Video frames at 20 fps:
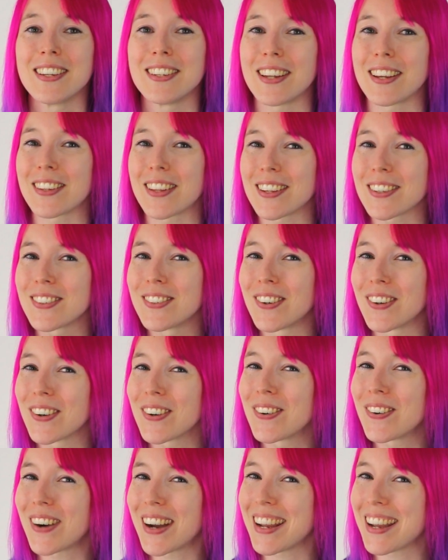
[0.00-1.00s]
Now that's not
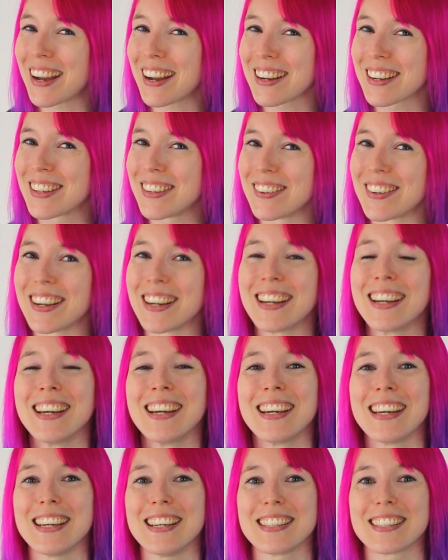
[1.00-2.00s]
quite accurate,
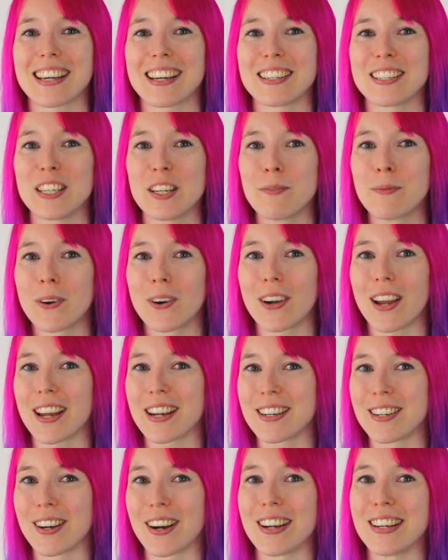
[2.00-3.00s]
it's actually more
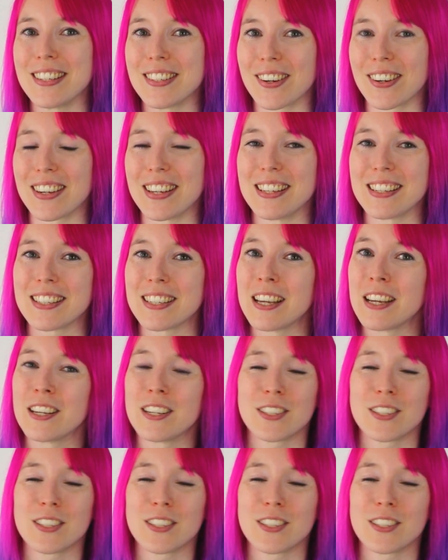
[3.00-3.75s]
like $9.